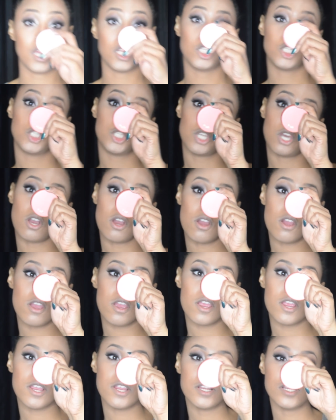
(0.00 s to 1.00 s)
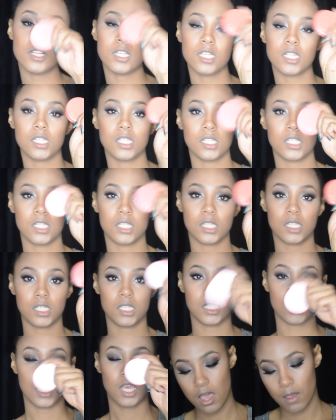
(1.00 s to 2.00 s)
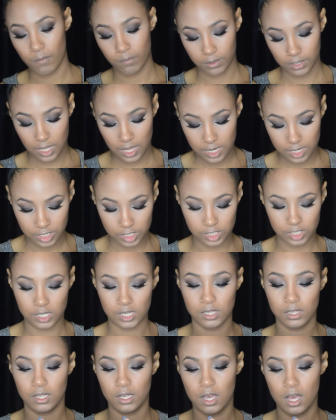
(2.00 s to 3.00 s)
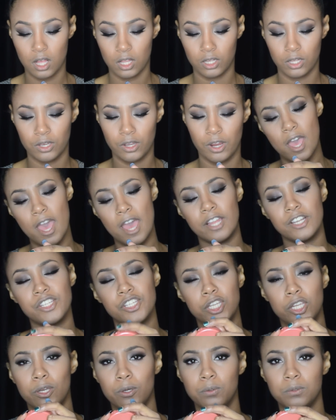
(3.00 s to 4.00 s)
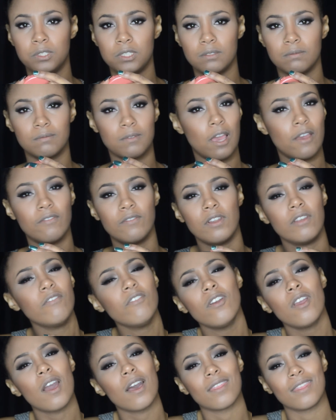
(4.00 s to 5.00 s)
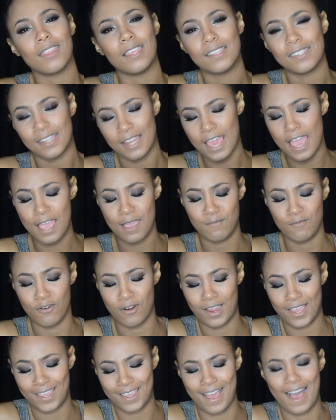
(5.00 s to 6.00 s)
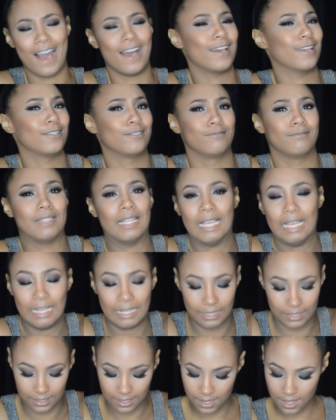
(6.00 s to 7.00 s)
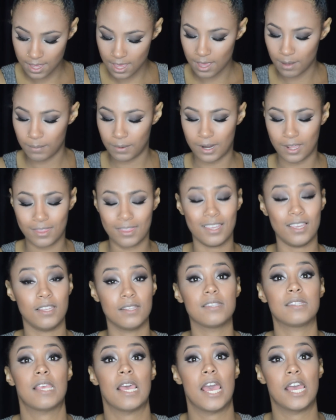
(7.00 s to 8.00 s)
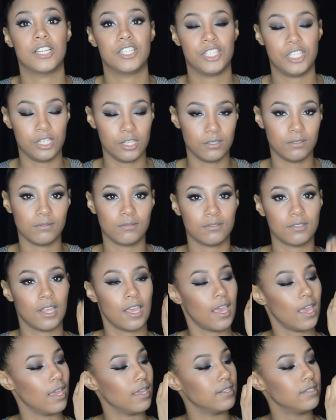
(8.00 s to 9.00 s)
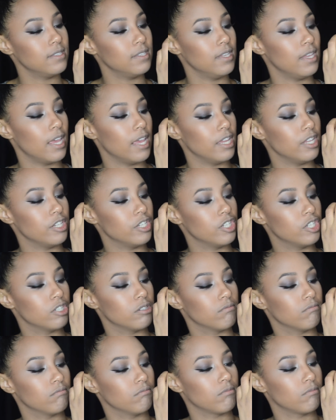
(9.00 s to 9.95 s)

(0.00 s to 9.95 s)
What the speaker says: My Tarte blush in the color Achiote. I've never gotten this name right, I don't think, but I think it's Achiote. Achiote.